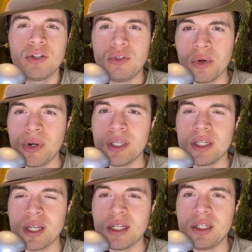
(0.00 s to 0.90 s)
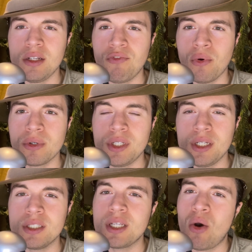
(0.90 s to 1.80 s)
during the
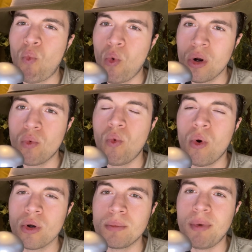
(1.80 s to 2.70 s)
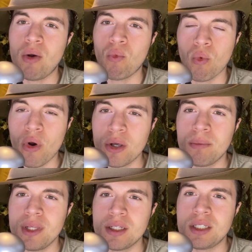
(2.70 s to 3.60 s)
1914s that were worn by Royal
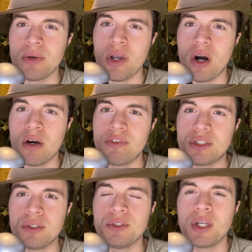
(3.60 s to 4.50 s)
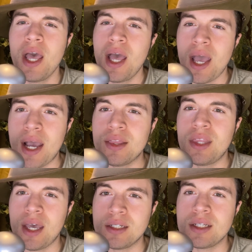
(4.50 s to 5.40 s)
Military officers at
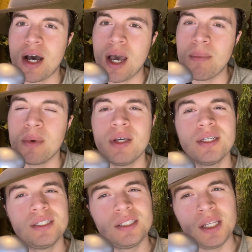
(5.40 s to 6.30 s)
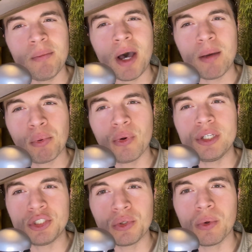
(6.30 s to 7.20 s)
that time, semi-pre
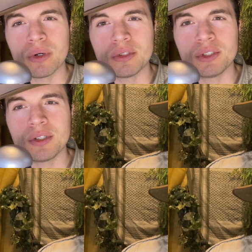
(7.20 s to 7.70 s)
shorts.